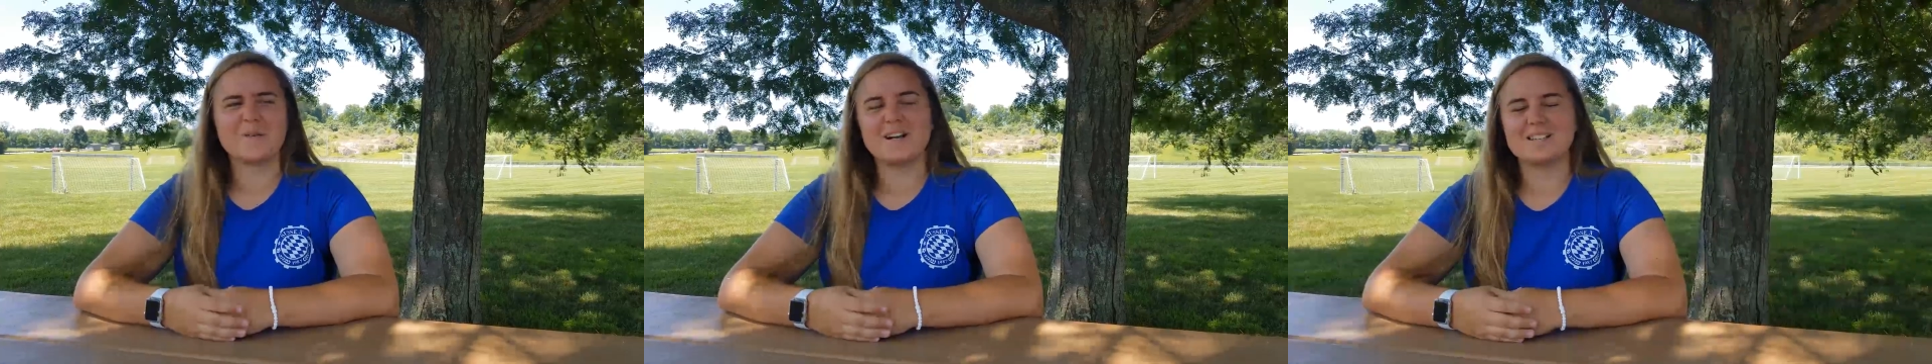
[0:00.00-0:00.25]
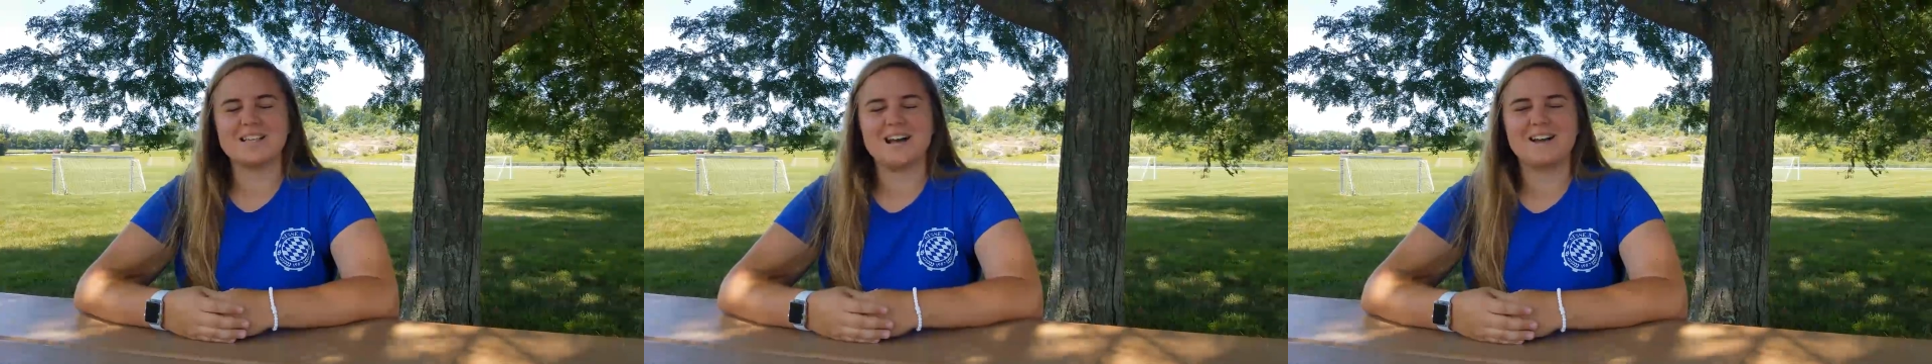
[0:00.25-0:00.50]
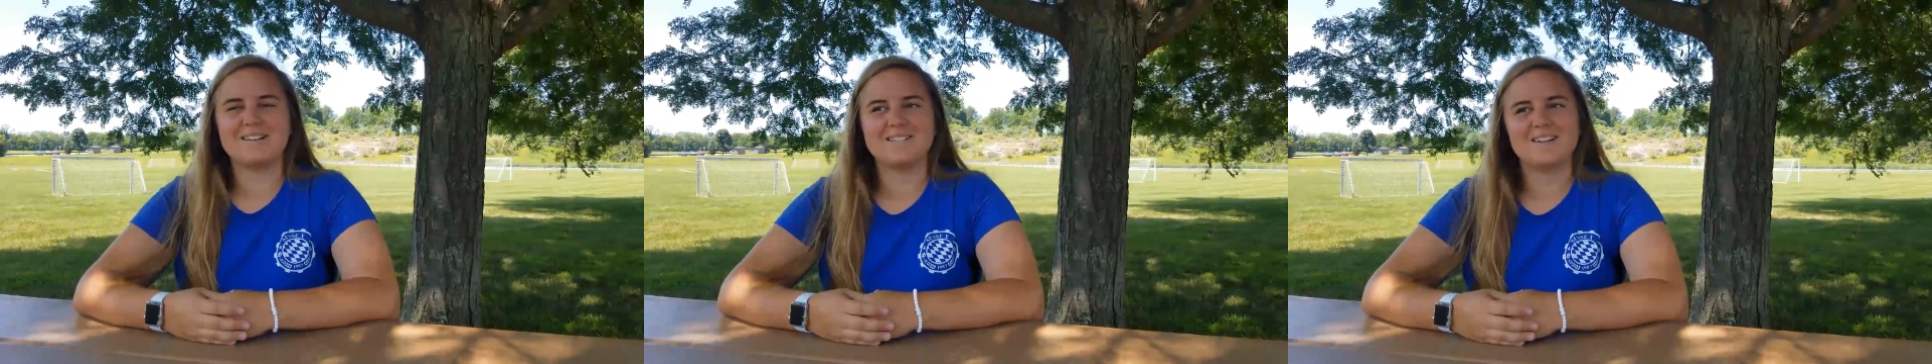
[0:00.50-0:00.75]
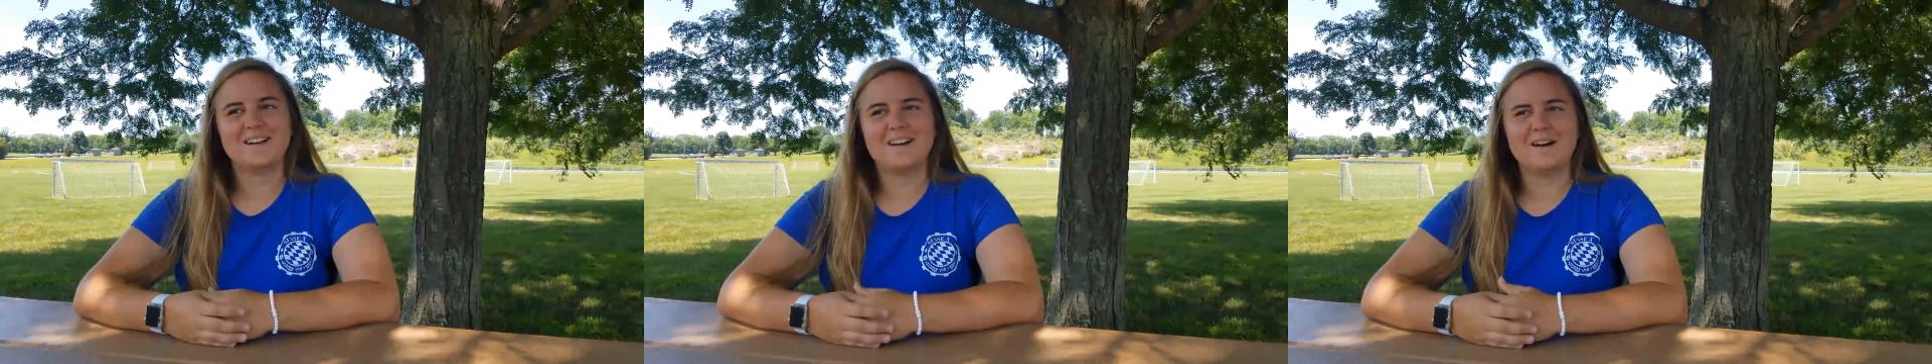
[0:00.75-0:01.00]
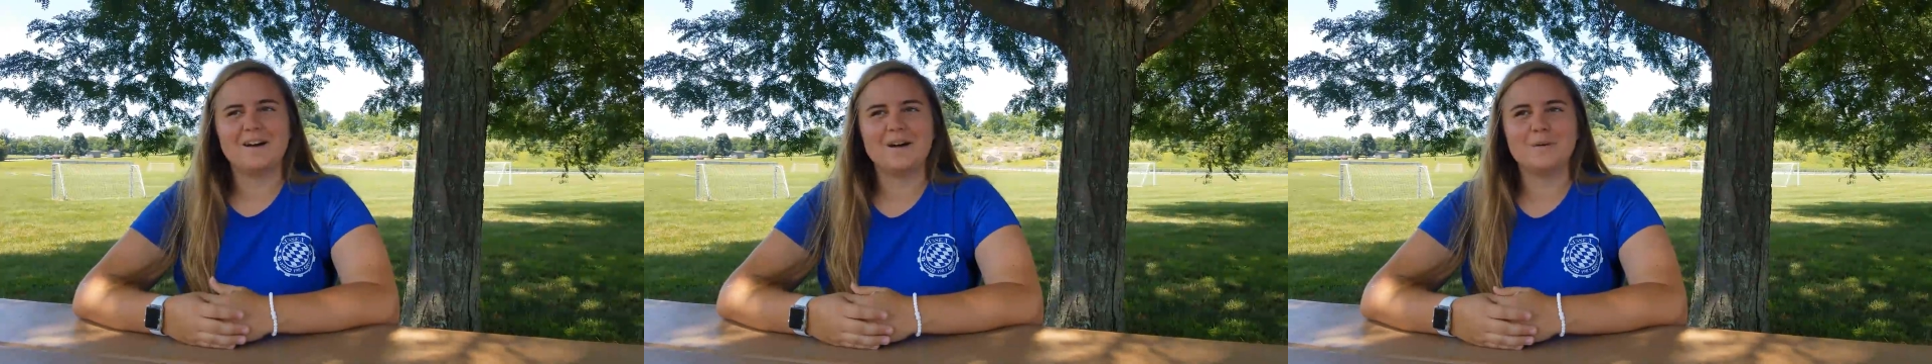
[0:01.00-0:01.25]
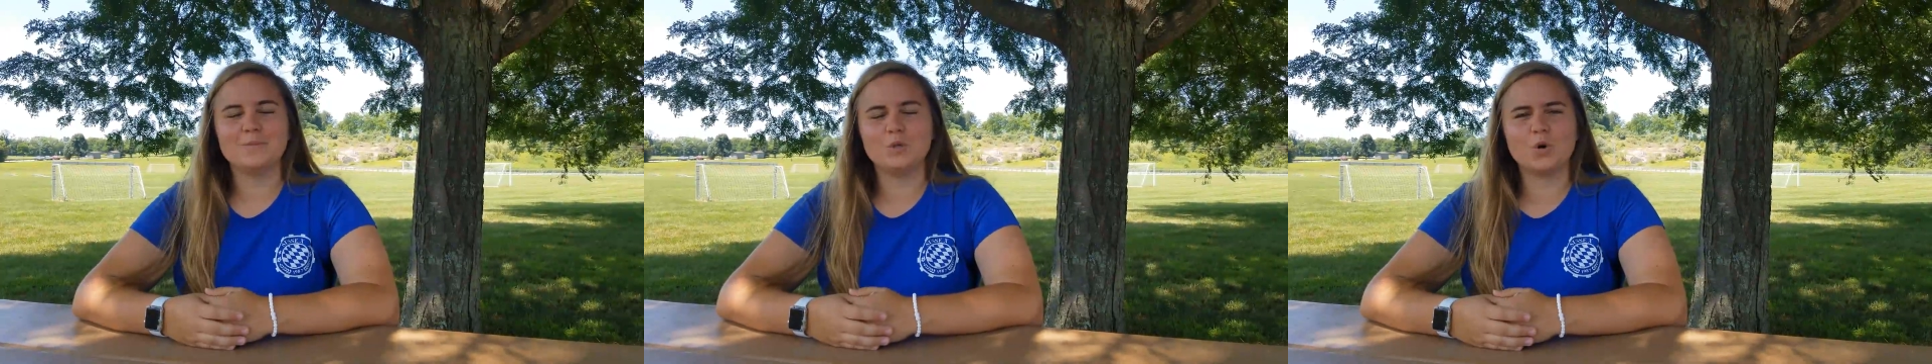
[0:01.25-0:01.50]
where's that?
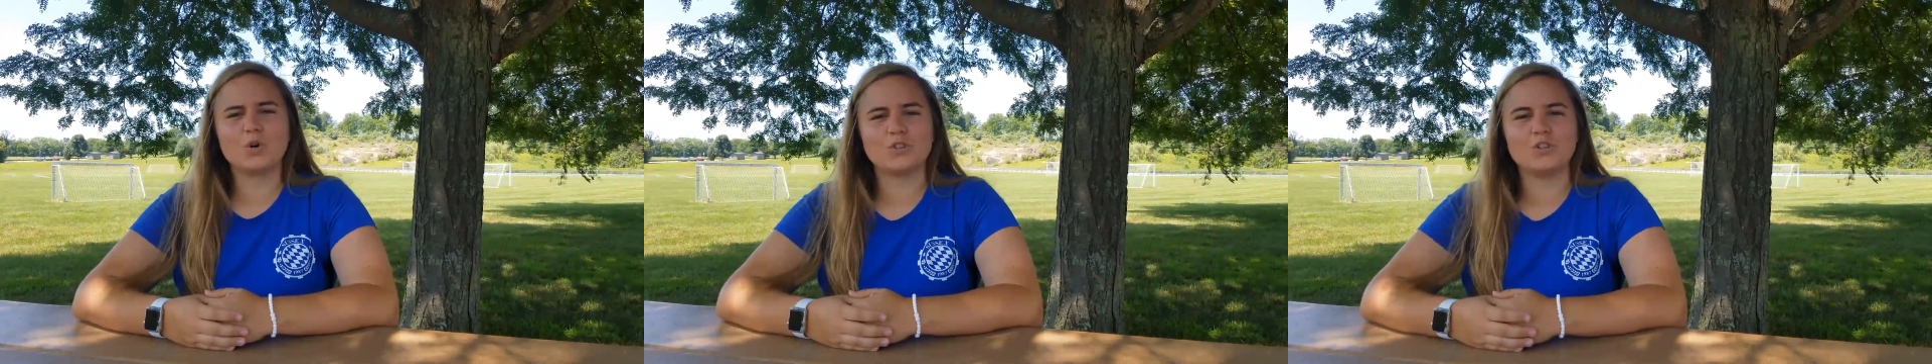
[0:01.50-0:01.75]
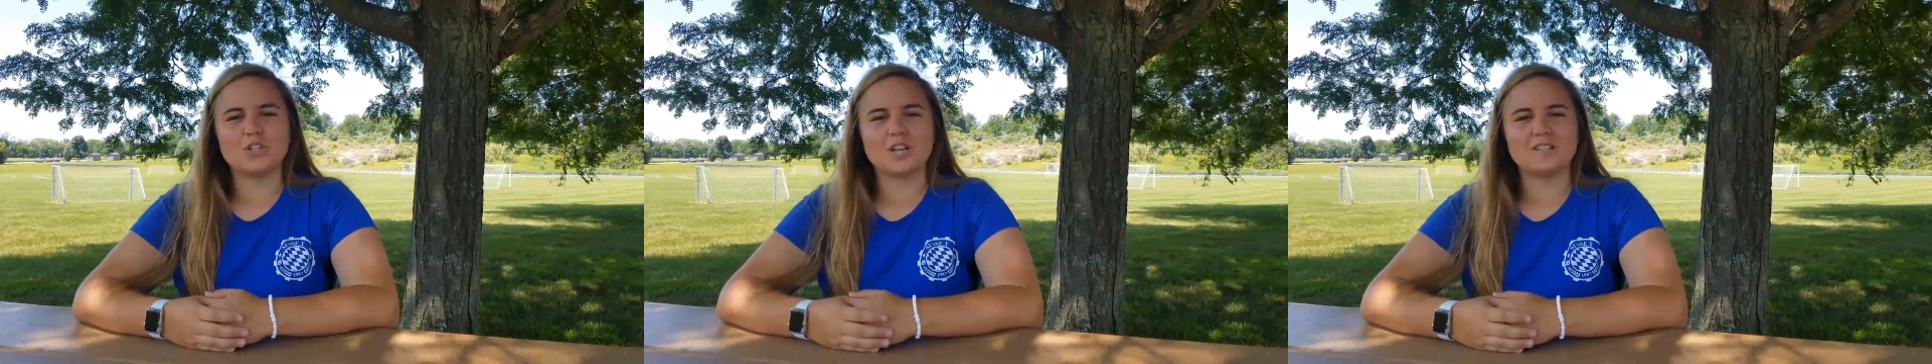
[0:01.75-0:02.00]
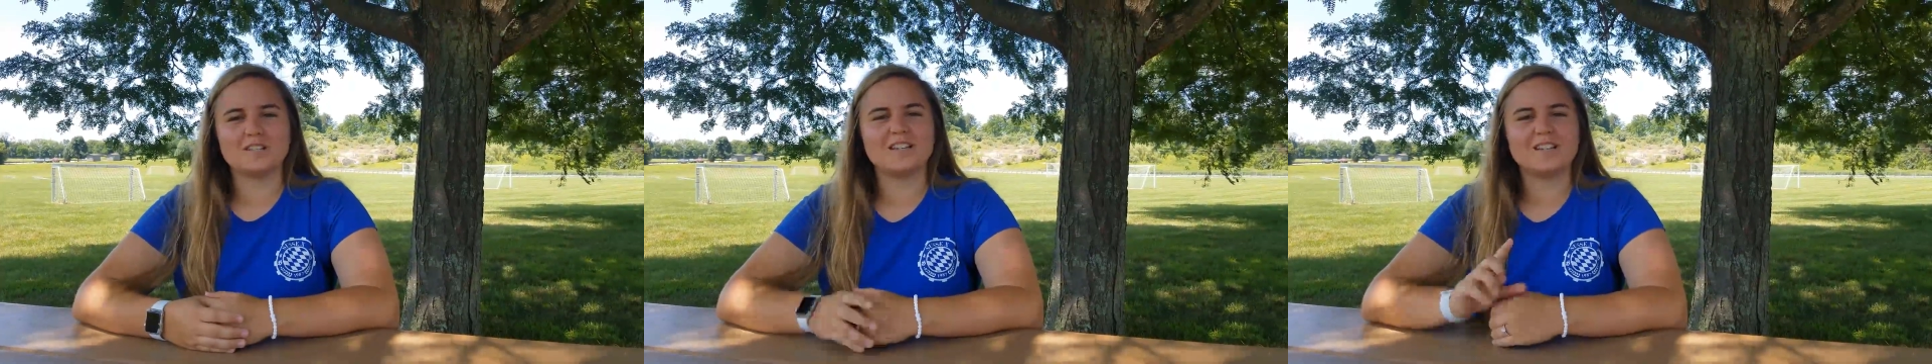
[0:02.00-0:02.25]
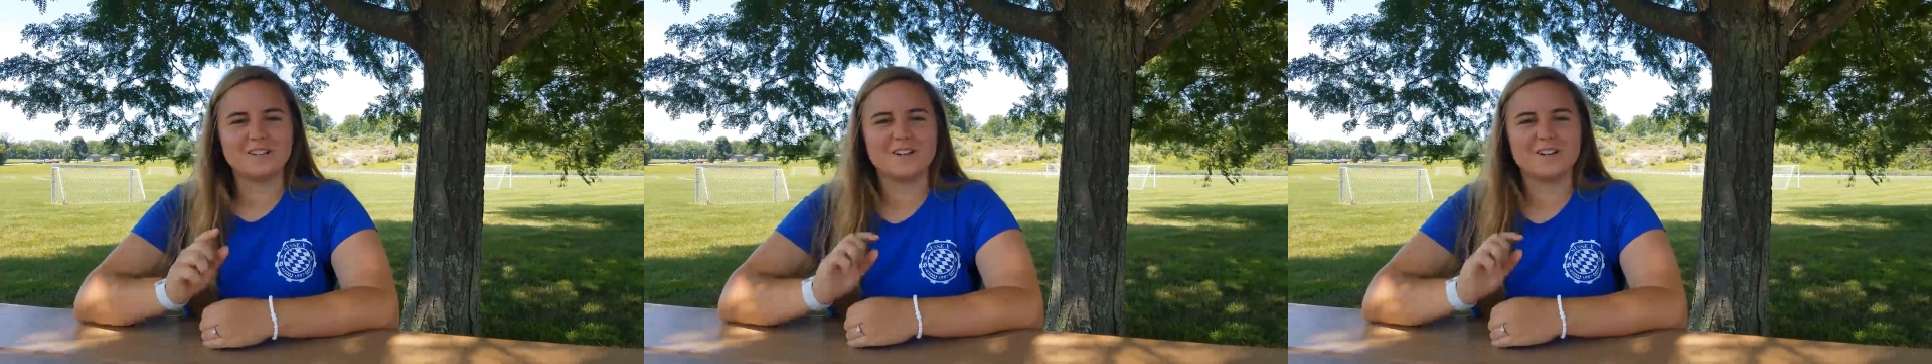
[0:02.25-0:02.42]
Um, North New Jersey.